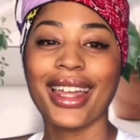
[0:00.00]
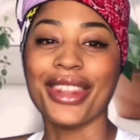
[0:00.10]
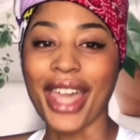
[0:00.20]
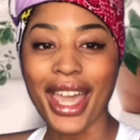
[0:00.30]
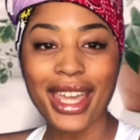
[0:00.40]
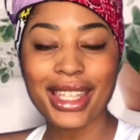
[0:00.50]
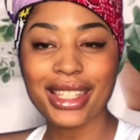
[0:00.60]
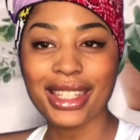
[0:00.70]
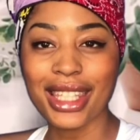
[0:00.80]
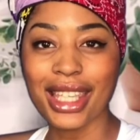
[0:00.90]
that
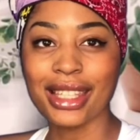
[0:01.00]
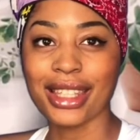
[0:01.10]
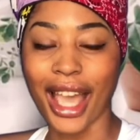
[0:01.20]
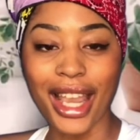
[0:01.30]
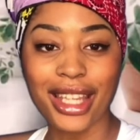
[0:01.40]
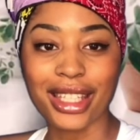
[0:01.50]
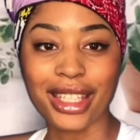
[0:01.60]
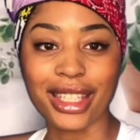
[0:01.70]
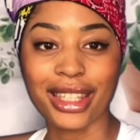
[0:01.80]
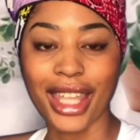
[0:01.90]
is the
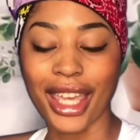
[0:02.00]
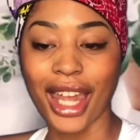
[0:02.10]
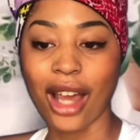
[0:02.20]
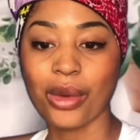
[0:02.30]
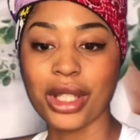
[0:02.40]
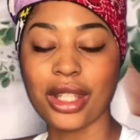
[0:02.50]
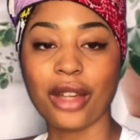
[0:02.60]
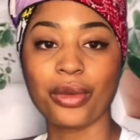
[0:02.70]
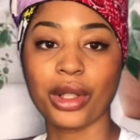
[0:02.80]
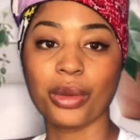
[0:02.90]
anxiety that I was
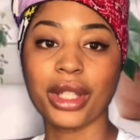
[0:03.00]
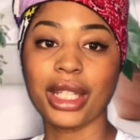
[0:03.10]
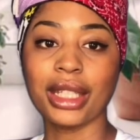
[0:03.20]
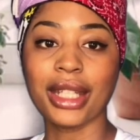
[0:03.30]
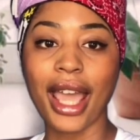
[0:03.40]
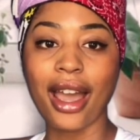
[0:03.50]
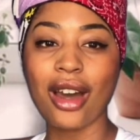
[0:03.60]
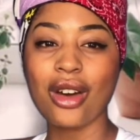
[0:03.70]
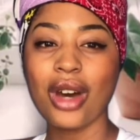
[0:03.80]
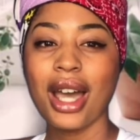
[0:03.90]
suffering with. And
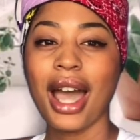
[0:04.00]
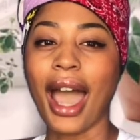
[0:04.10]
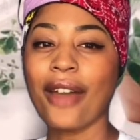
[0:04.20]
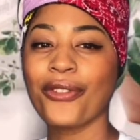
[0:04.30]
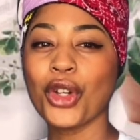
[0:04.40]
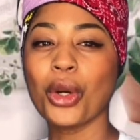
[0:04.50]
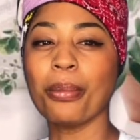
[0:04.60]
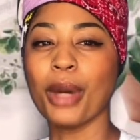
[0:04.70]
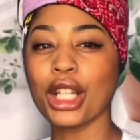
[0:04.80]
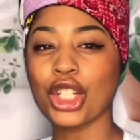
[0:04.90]
now I feel
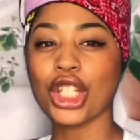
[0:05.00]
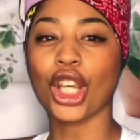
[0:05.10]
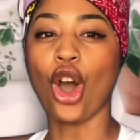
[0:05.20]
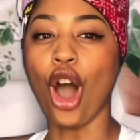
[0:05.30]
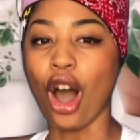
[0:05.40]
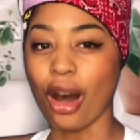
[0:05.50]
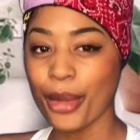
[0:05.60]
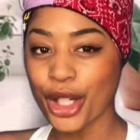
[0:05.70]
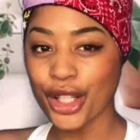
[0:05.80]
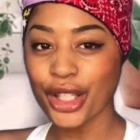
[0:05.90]
much
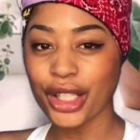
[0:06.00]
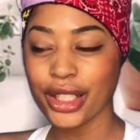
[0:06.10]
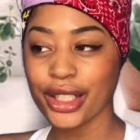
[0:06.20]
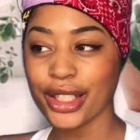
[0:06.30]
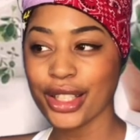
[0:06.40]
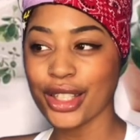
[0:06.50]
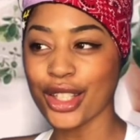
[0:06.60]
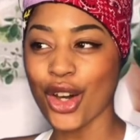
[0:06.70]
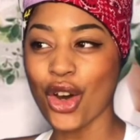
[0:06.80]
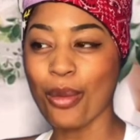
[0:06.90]
calmer.
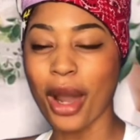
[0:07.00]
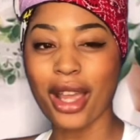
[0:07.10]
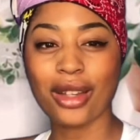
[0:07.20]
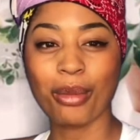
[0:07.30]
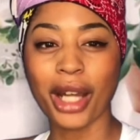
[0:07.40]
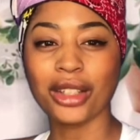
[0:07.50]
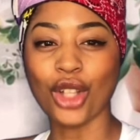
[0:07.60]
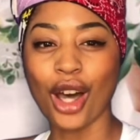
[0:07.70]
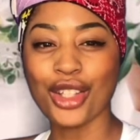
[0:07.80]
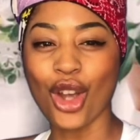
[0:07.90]
So my
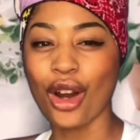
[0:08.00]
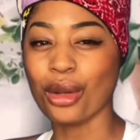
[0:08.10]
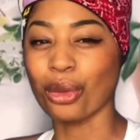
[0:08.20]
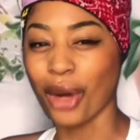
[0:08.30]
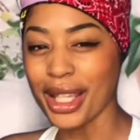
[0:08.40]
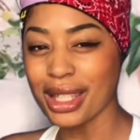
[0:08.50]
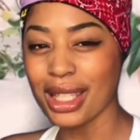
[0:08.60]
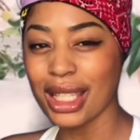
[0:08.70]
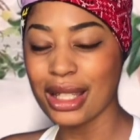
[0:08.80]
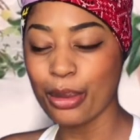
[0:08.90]
thoughts aren't
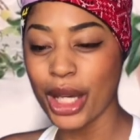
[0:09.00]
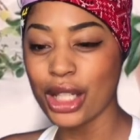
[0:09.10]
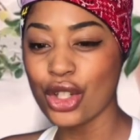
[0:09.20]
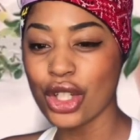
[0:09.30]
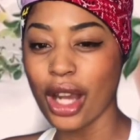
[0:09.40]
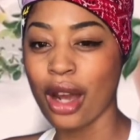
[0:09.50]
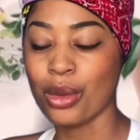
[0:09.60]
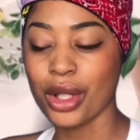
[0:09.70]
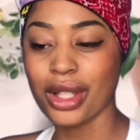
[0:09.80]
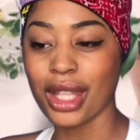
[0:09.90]
racing as much. I
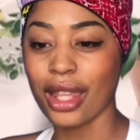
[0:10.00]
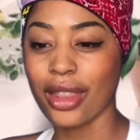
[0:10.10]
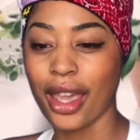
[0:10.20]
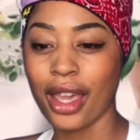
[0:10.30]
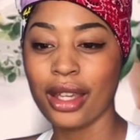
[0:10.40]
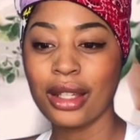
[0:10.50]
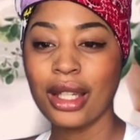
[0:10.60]
will say that.